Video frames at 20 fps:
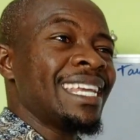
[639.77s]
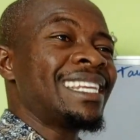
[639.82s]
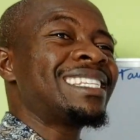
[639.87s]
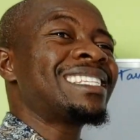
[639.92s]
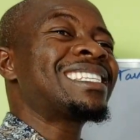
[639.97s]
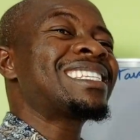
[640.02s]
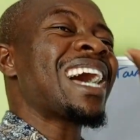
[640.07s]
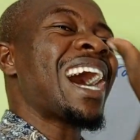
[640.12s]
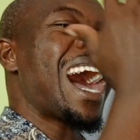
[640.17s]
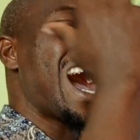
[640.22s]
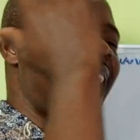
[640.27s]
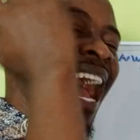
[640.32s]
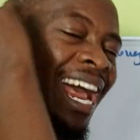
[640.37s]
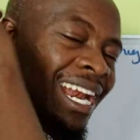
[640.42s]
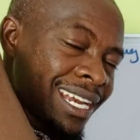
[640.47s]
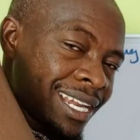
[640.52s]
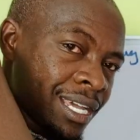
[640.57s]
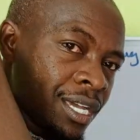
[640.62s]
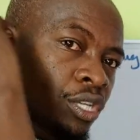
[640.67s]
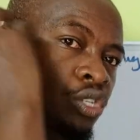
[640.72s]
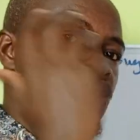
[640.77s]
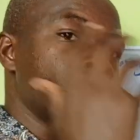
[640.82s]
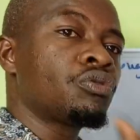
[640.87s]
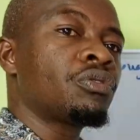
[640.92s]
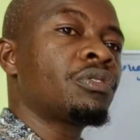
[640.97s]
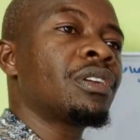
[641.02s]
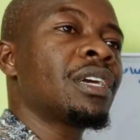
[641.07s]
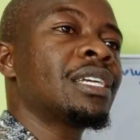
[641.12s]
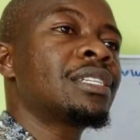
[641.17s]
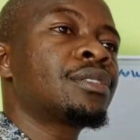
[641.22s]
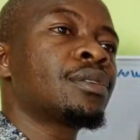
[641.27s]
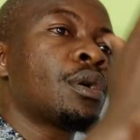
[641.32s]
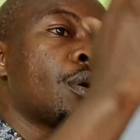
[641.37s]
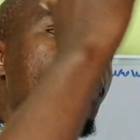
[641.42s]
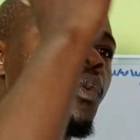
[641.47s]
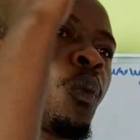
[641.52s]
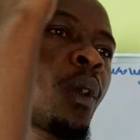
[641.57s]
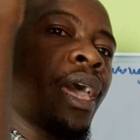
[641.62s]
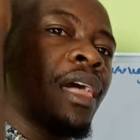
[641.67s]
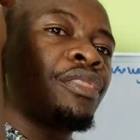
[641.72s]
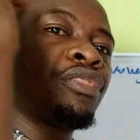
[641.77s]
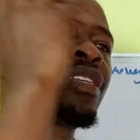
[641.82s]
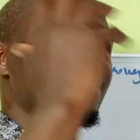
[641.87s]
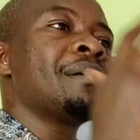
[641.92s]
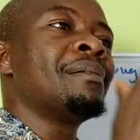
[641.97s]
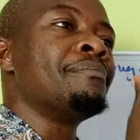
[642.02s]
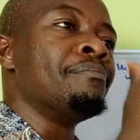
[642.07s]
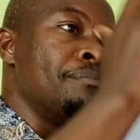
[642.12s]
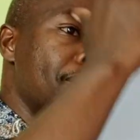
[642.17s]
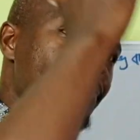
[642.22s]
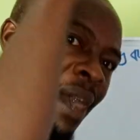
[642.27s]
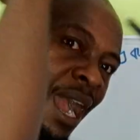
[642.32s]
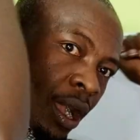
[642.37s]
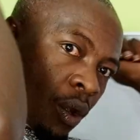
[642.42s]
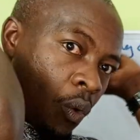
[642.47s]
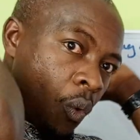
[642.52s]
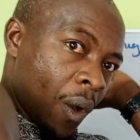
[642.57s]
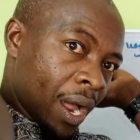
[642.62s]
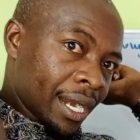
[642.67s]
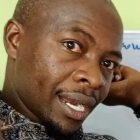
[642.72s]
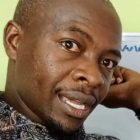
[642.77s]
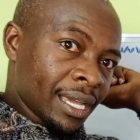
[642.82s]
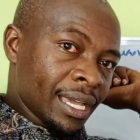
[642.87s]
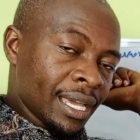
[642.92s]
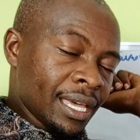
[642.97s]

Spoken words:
It is hard to create wealth backward.